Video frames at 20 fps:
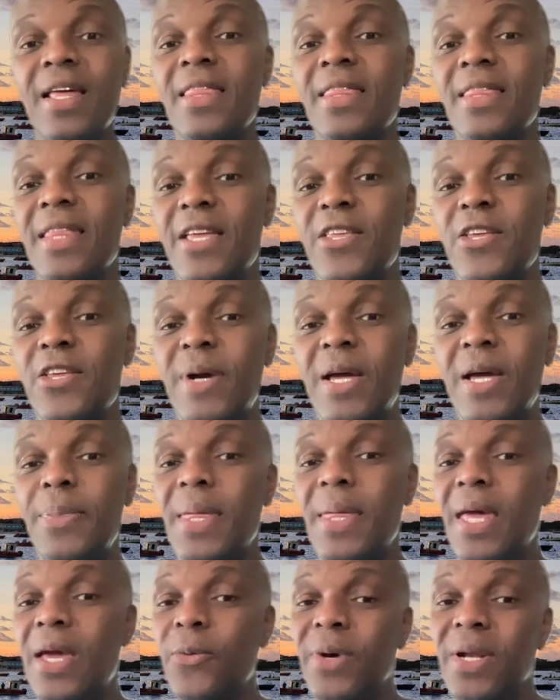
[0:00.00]
then you might
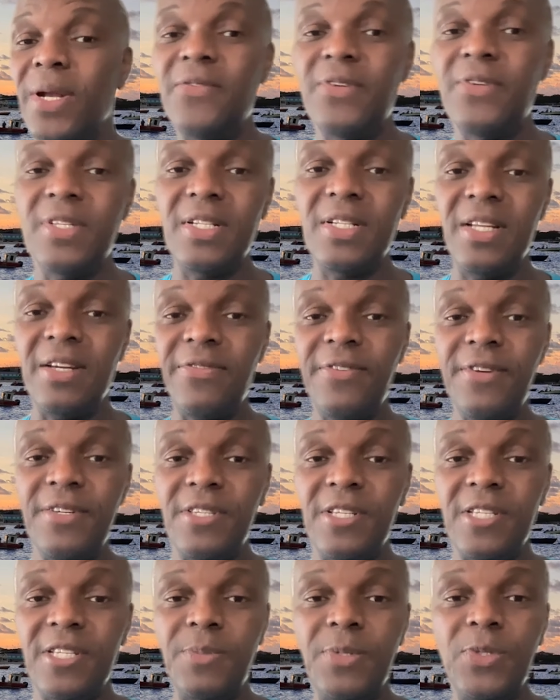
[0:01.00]
pay whatever the
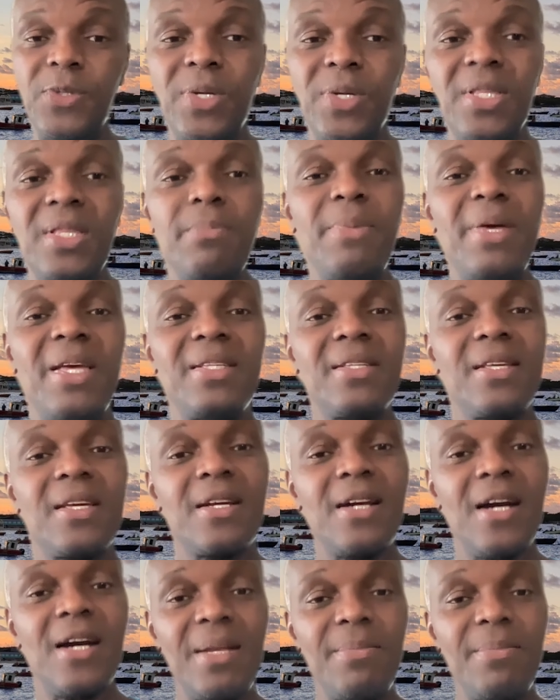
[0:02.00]
difference is between the basic
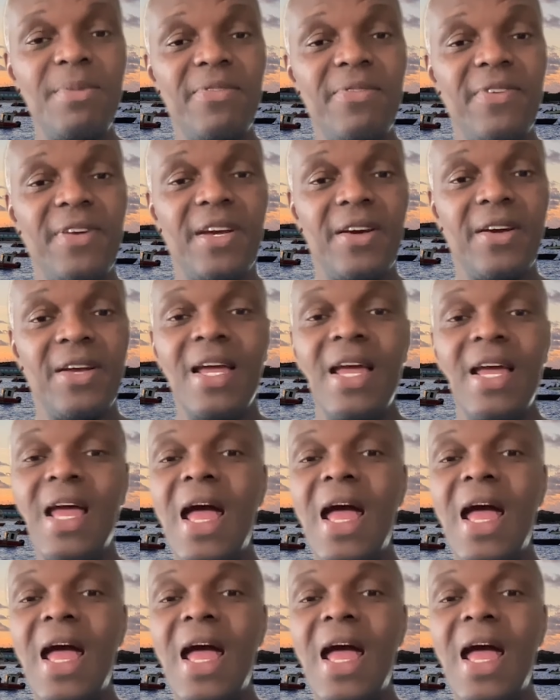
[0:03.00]
economy fare